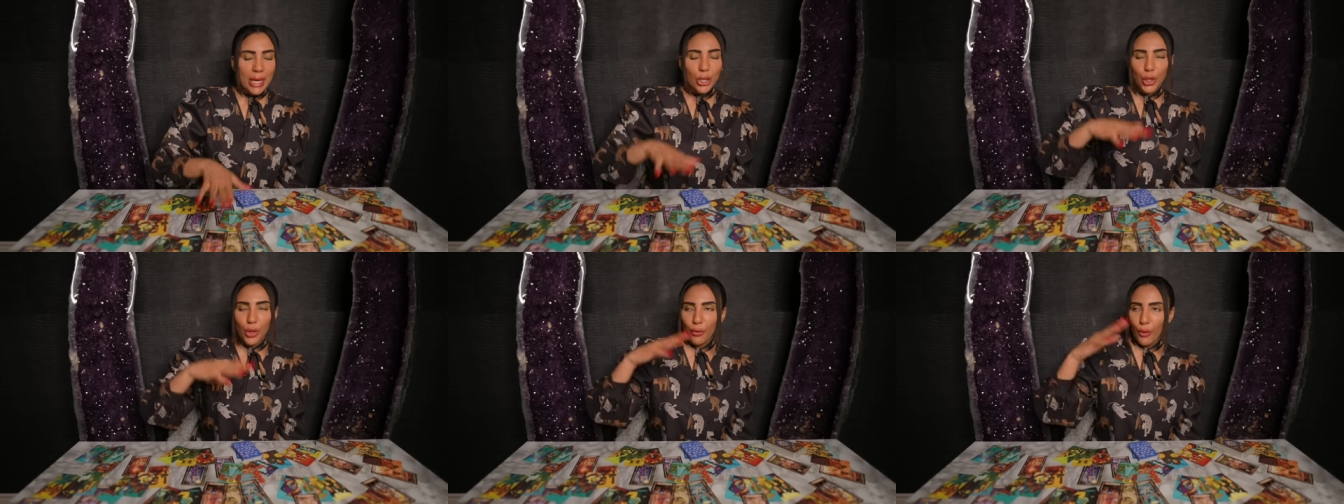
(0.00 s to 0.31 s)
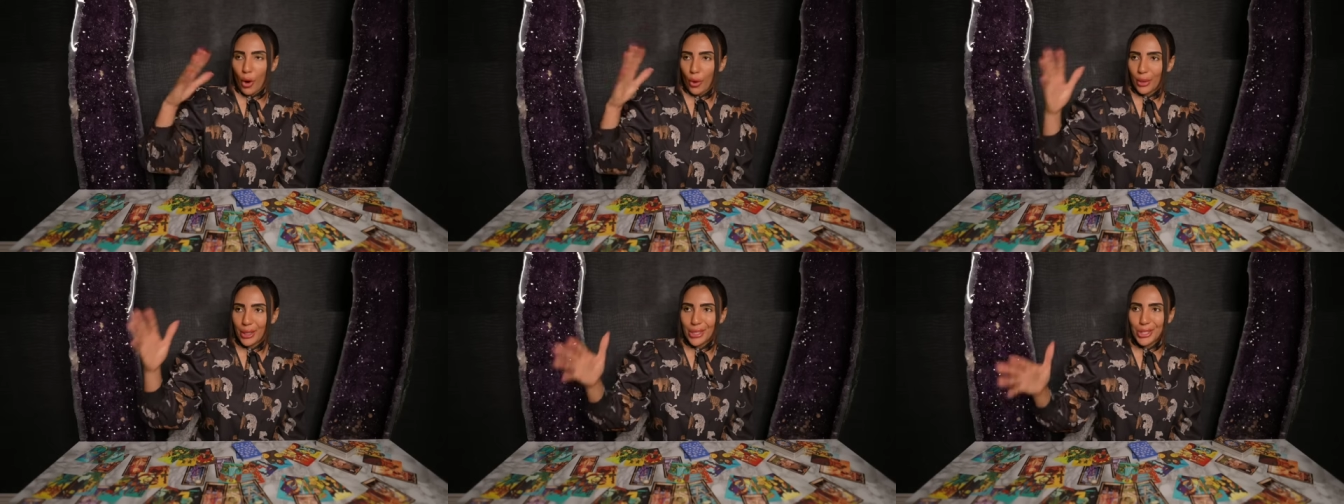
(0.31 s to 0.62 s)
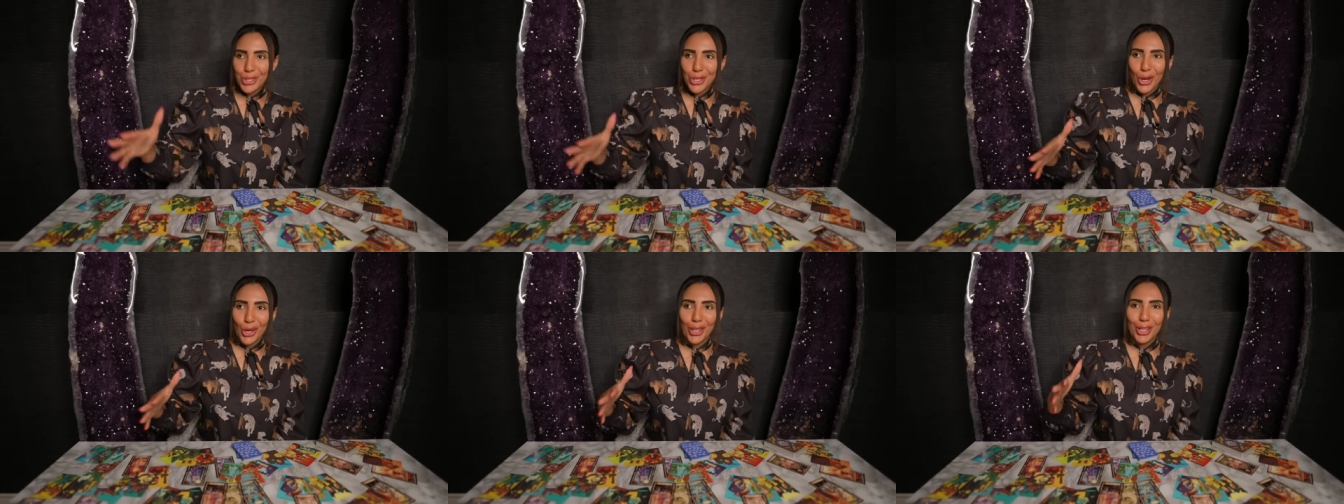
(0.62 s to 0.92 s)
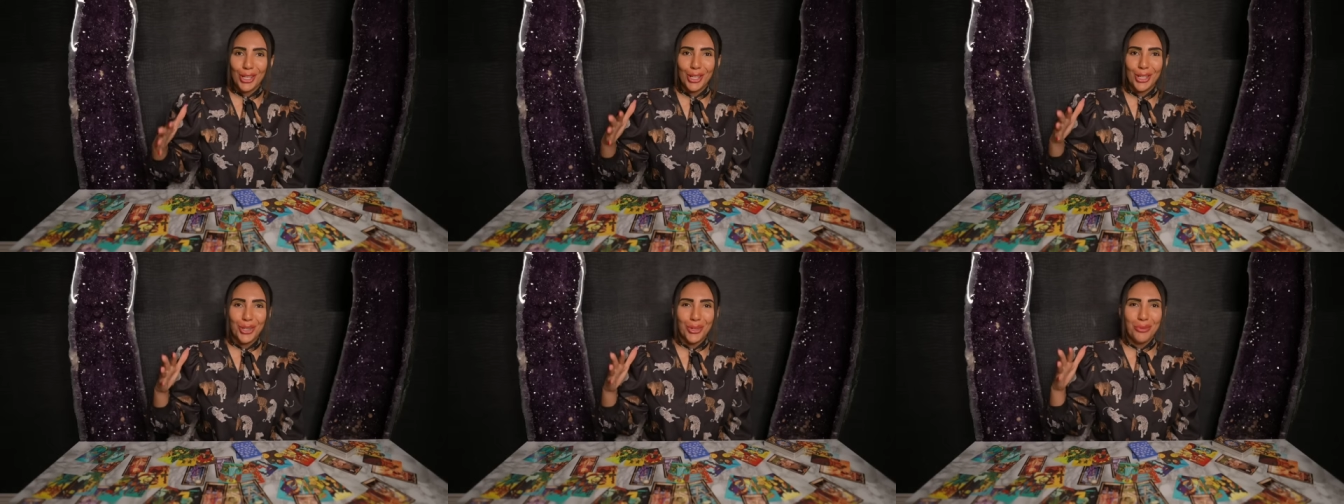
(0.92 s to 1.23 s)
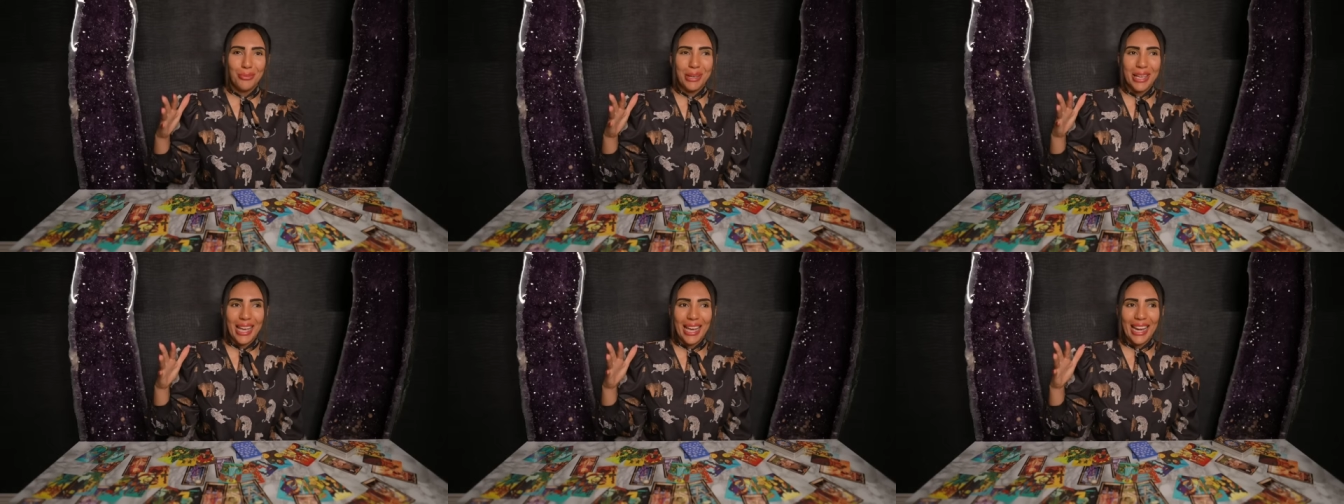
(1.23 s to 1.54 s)
you've already started a
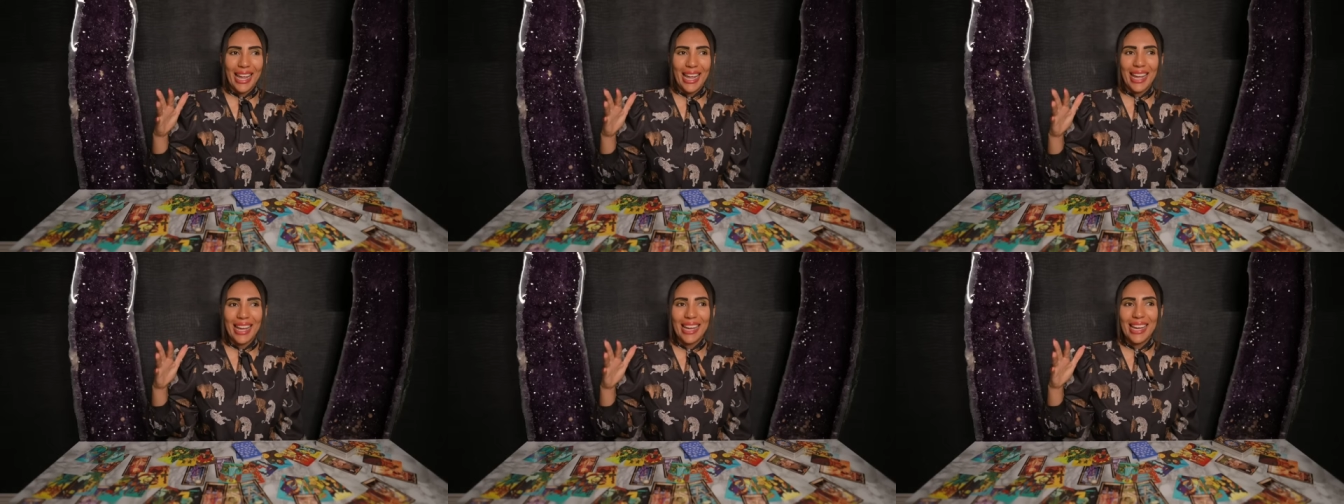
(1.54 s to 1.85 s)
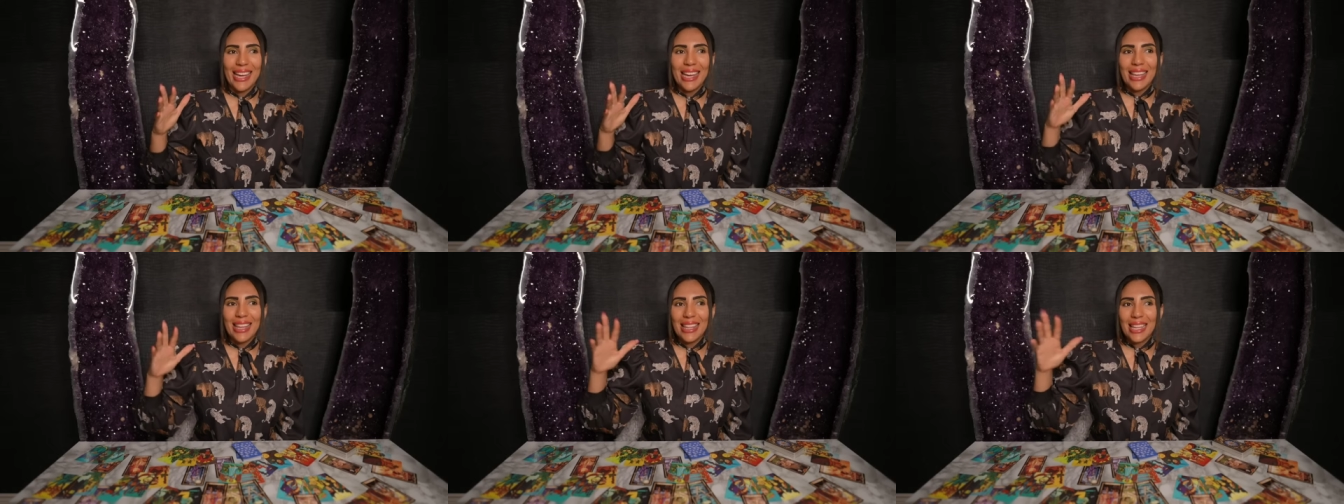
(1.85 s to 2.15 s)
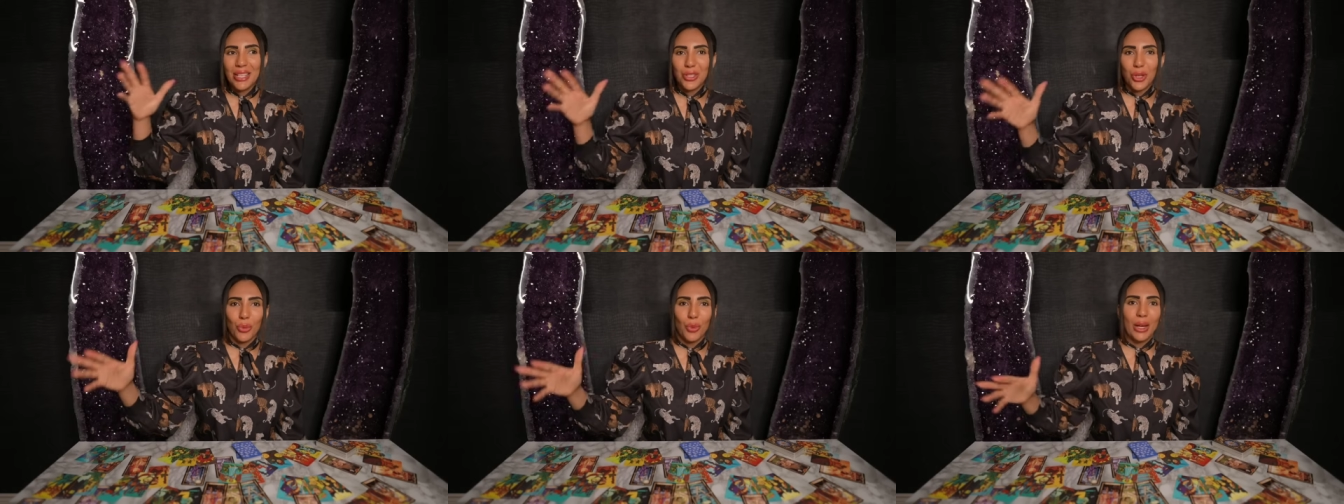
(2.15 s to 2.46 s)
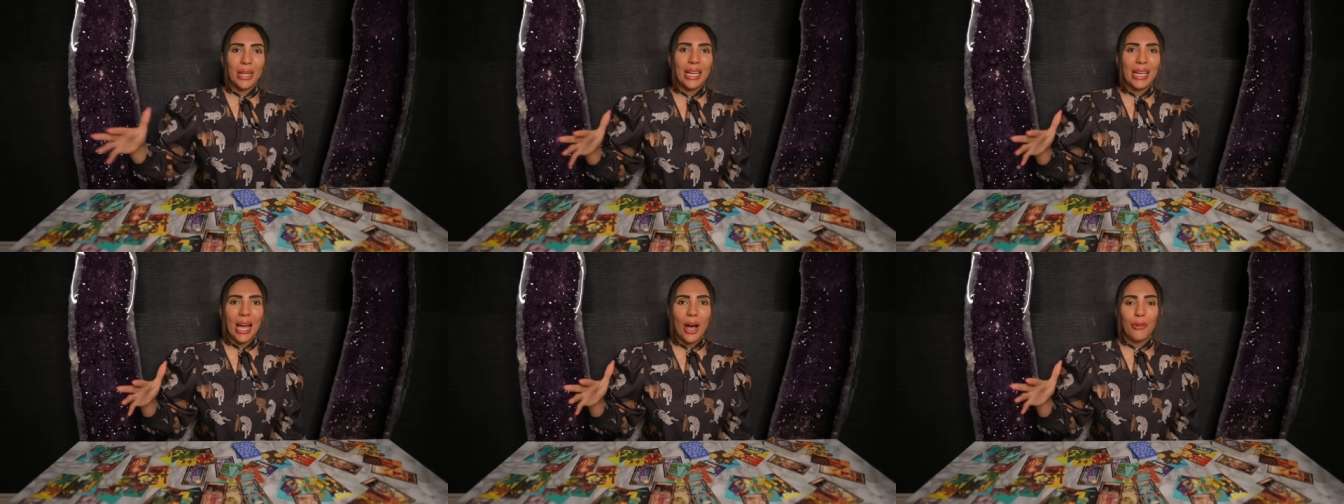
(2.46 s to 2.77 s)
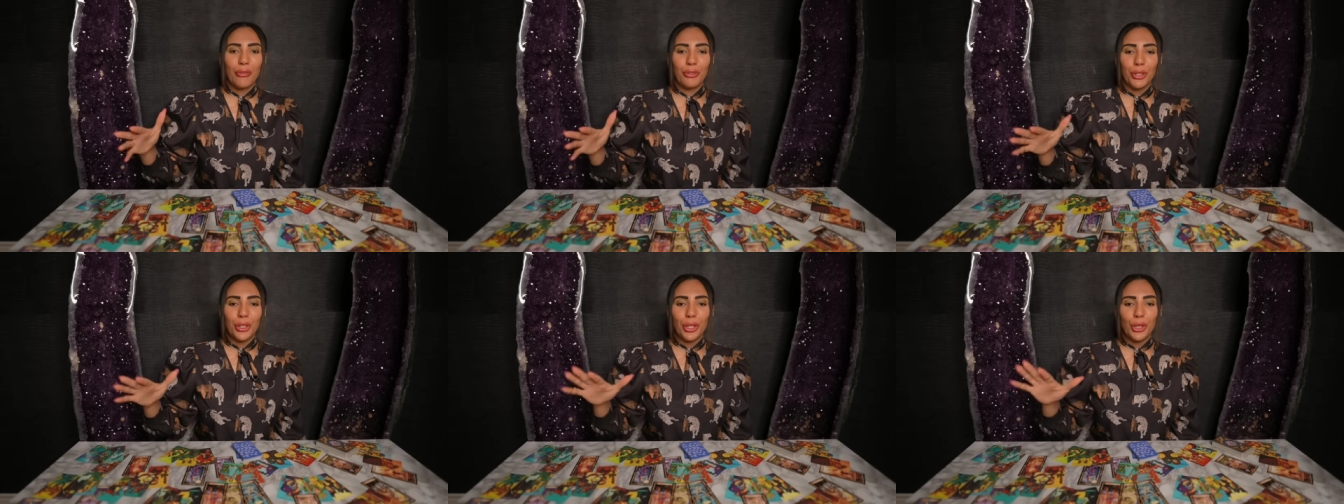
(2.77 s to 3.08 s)
new beginning, things are working
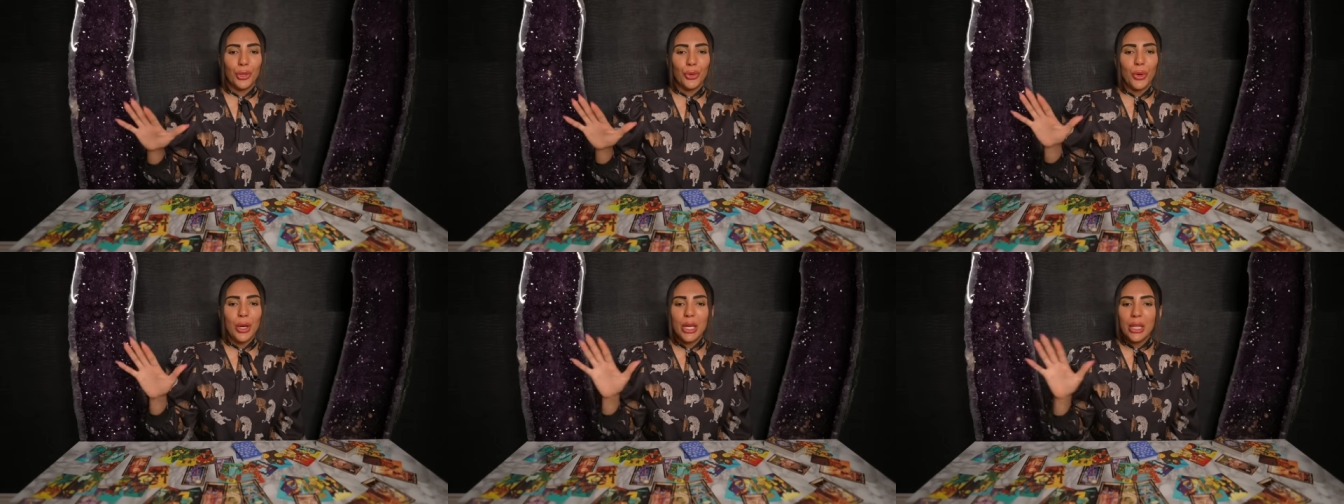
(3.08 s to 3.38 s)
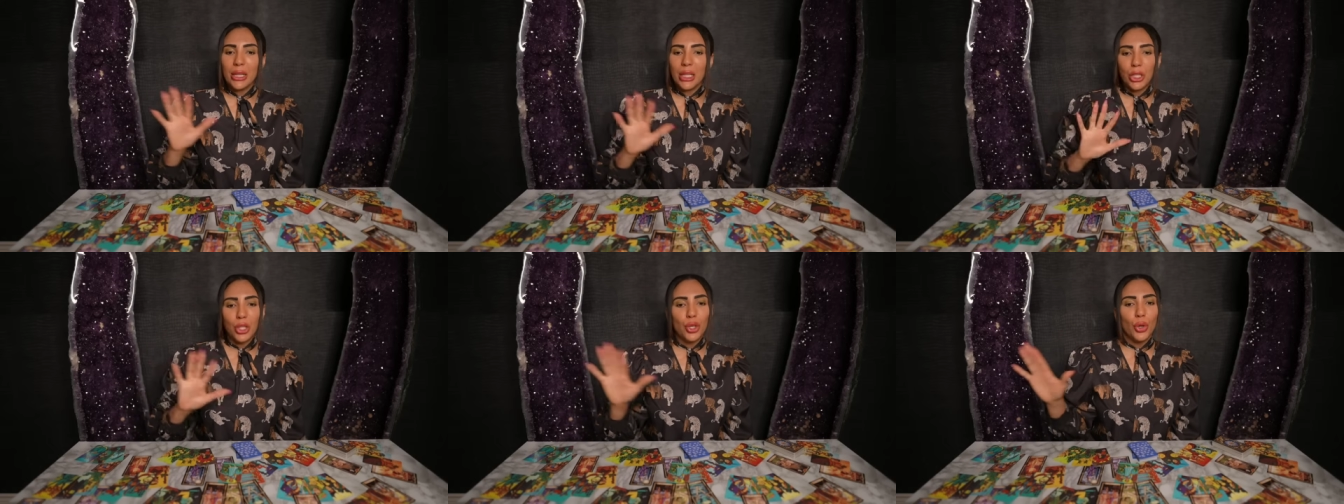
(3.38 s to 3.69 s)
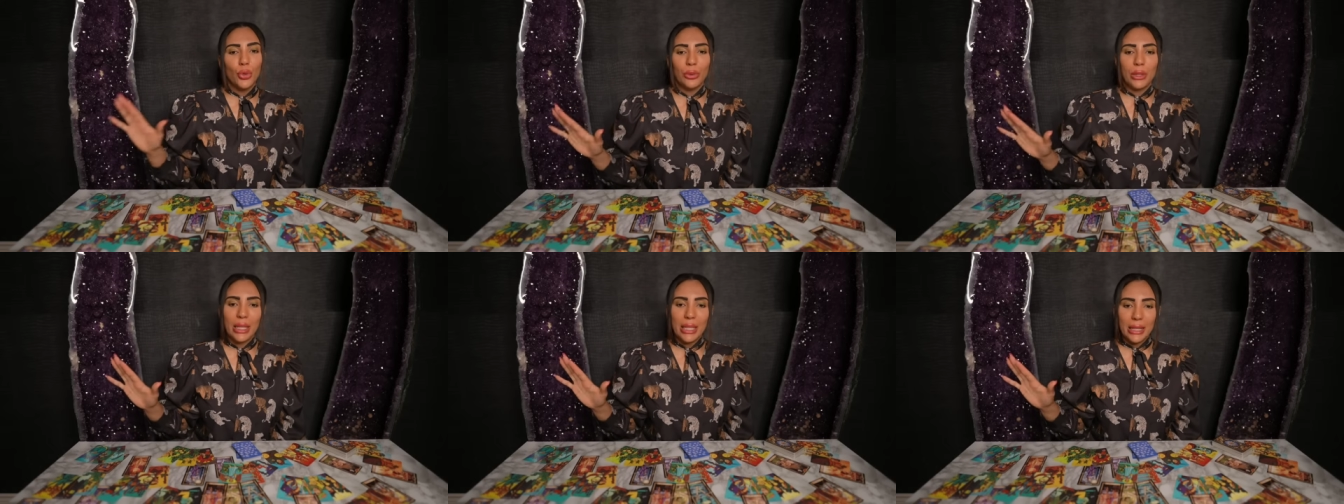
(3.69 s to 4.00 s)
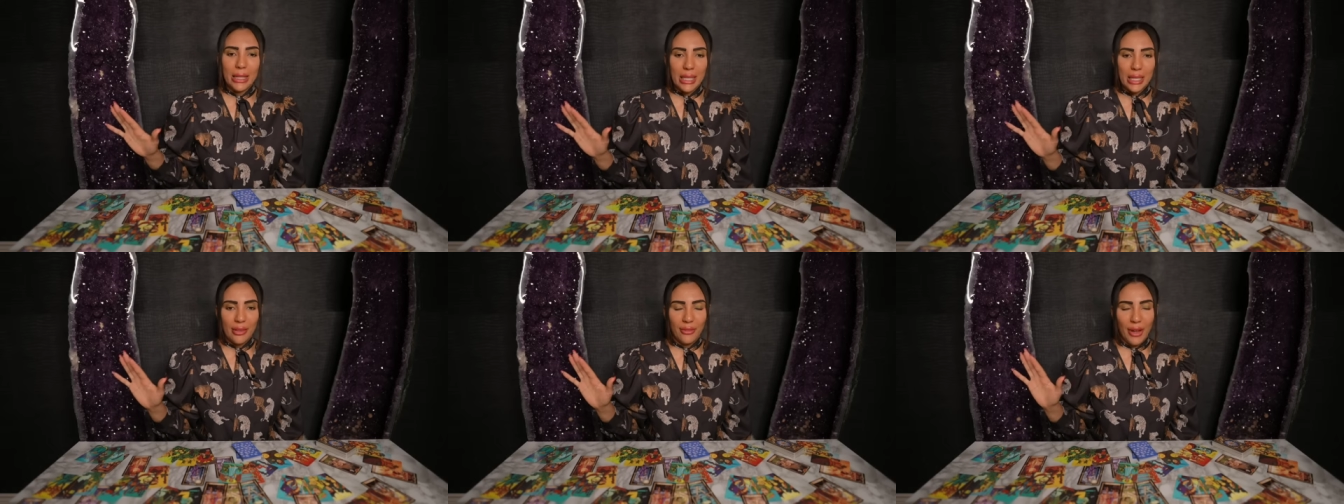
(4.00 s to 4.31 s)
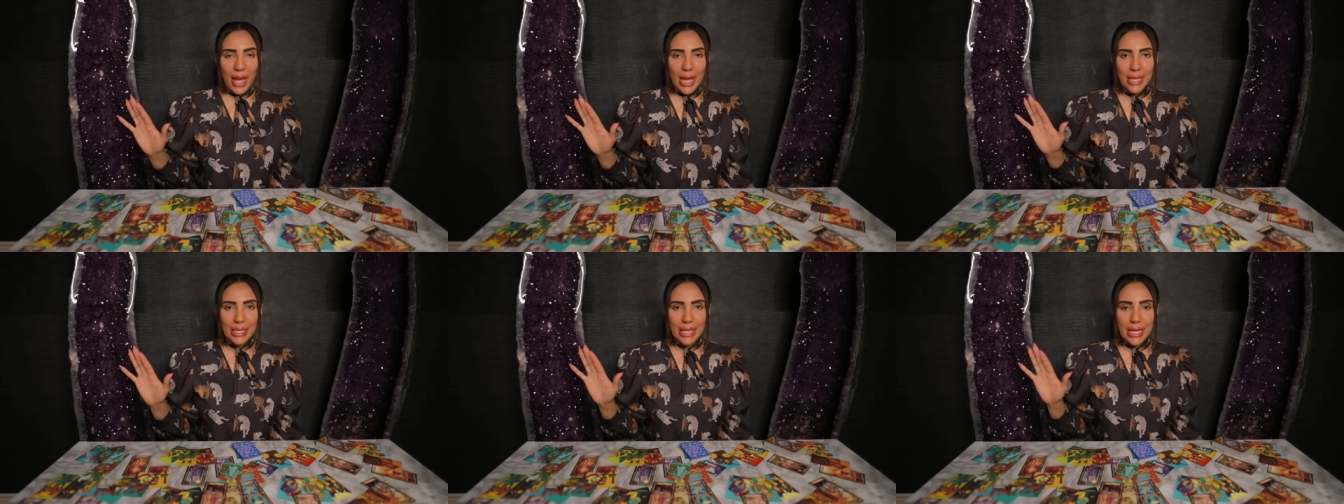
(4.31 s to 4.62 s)
out for you, then you don't need the
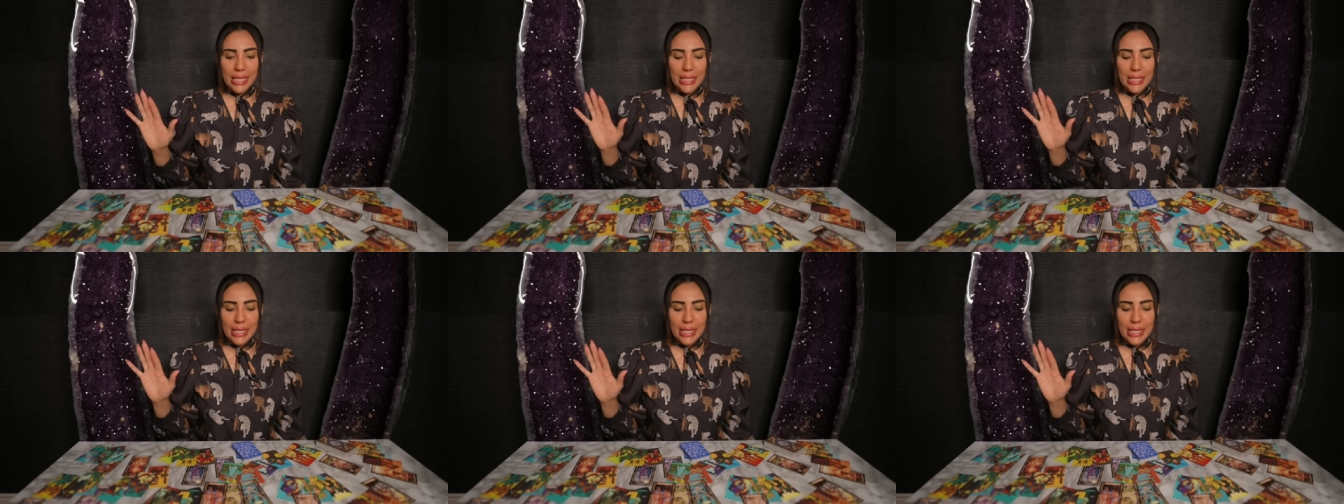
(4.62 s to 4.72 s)
advice.